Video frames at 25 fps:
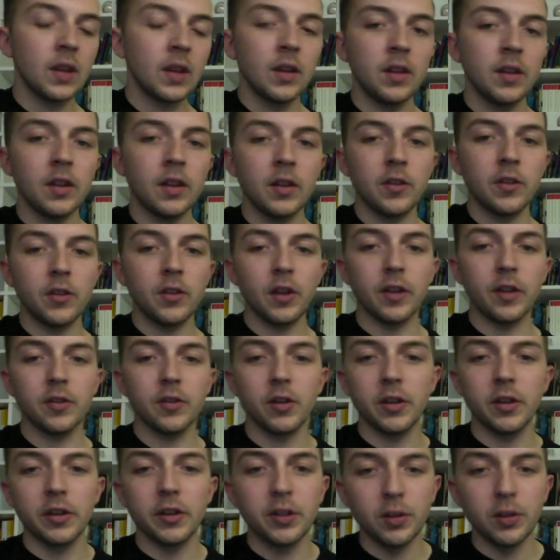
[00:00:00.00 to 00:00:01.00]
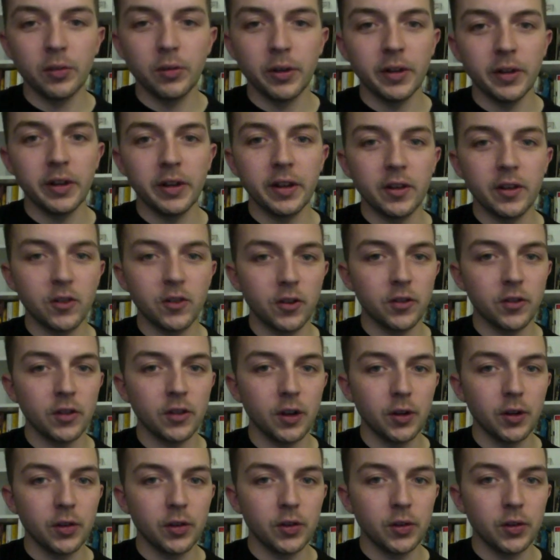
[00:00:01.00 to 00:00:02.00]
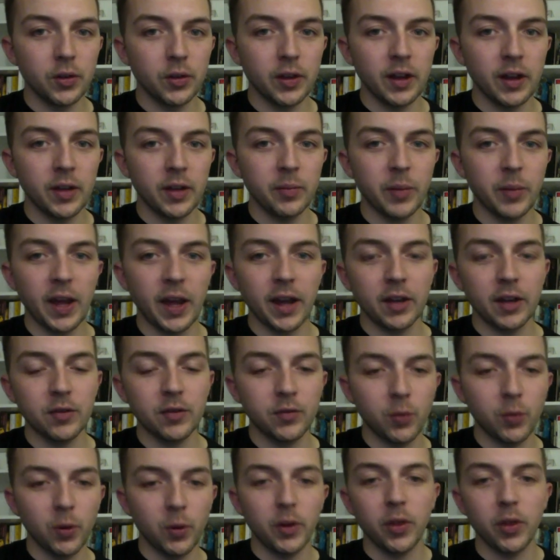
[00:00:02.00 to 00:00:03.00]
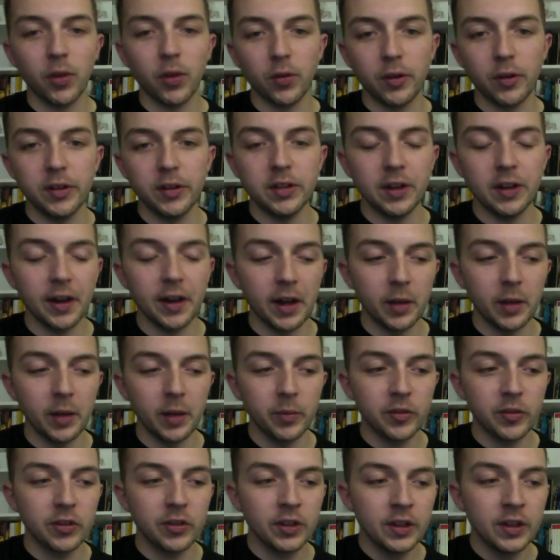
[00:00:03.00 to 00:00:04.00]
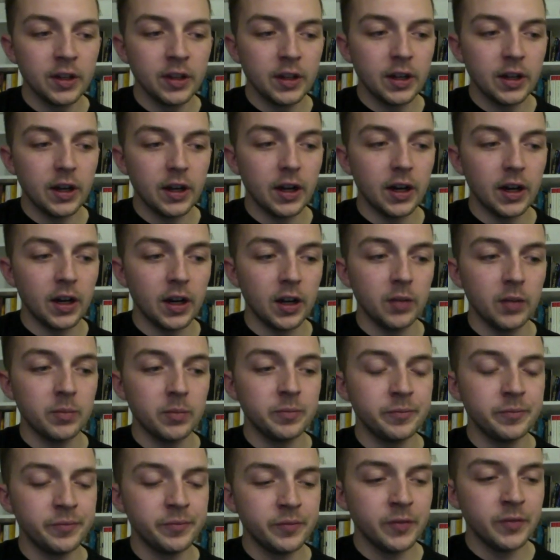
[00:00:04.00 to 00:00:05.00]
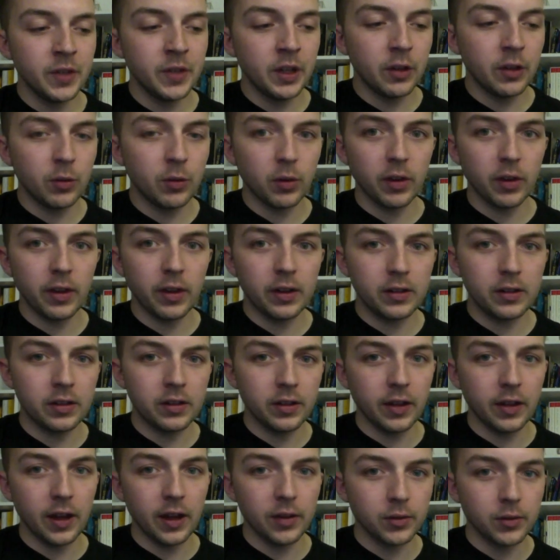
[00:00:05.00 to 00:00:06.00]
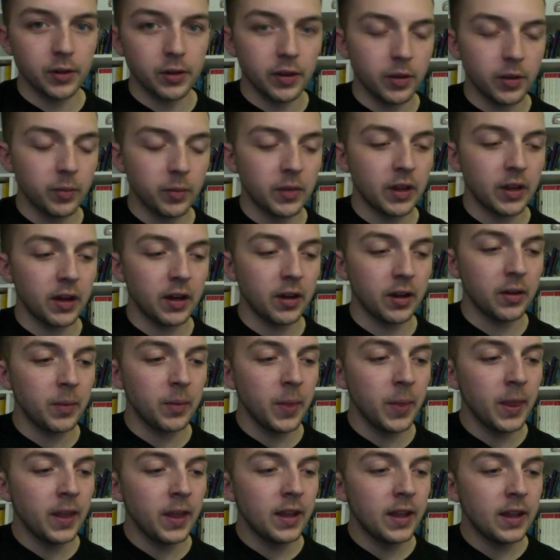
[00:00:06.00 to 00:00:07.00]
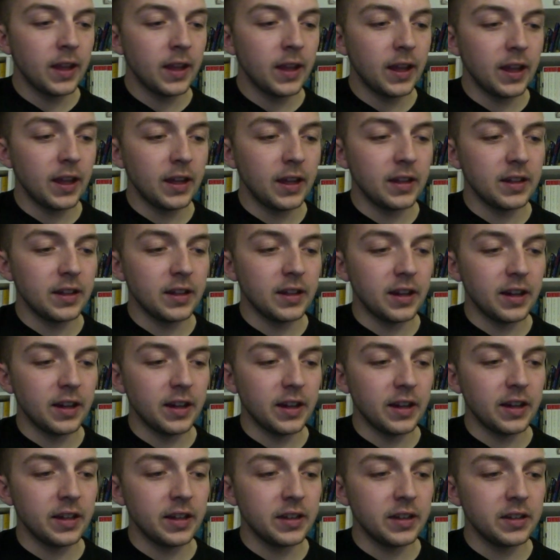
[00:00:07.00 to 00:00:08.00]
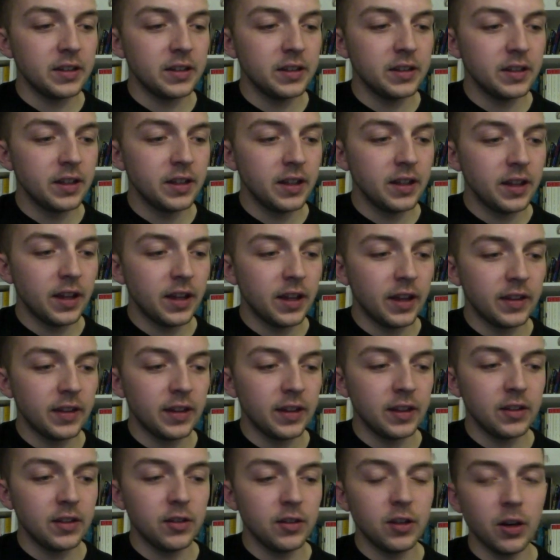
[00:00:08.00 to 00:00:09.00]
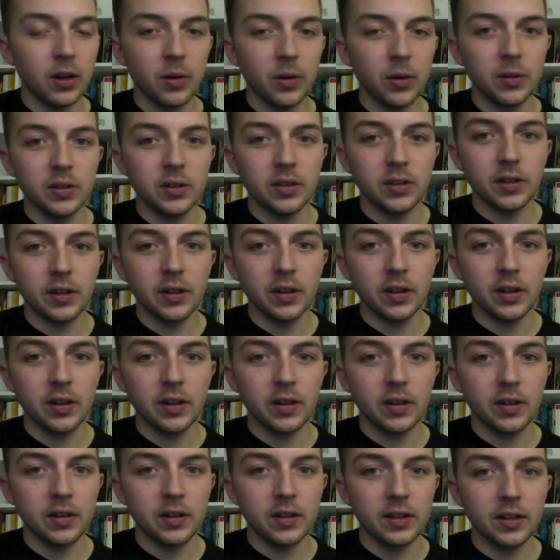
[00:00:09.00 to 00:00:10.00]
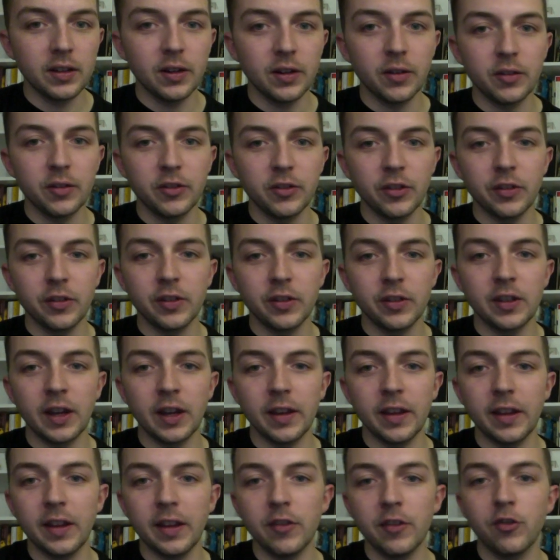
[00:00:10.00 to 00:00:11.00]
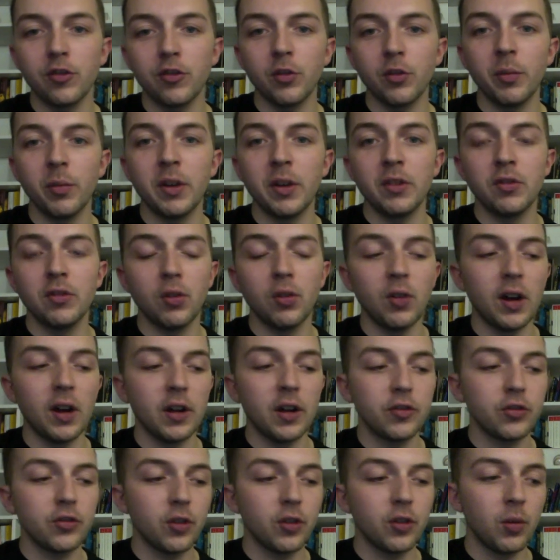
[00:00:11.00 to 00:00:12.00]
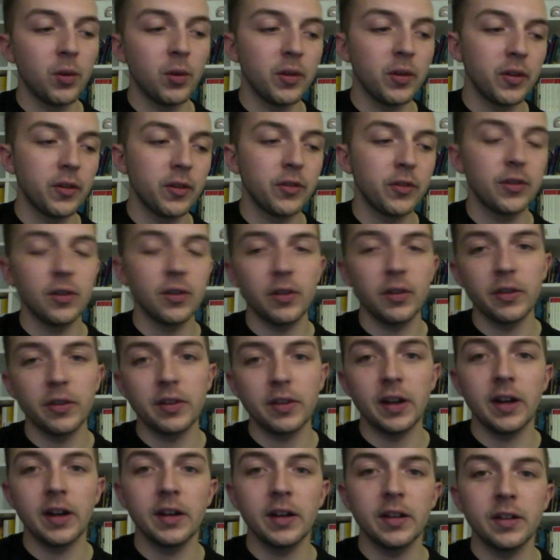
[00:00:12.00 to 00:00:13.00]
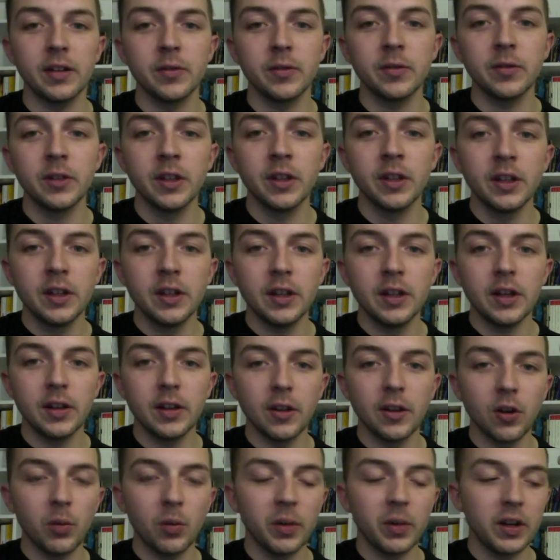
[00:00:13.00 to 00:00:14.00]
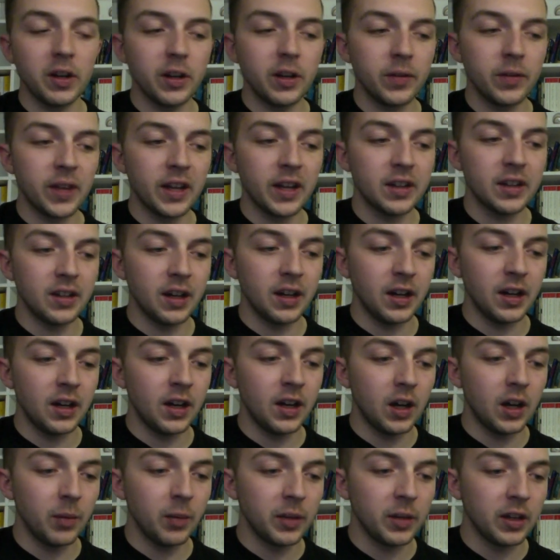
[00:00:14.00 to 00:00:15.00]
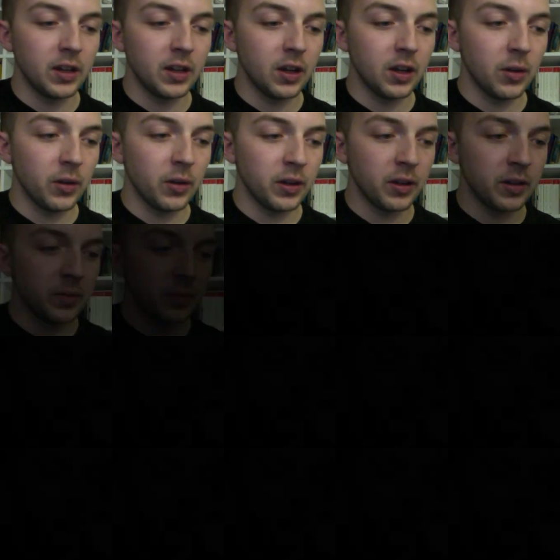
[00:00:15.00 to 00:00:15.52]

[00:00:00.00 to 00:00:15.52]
And so that's all you do really is just go through that back and forth 3 times, sort of to that rhythm there, and then you go into, you know, just kind of the instrumental outro where there still is kind of a little bit of that humming going.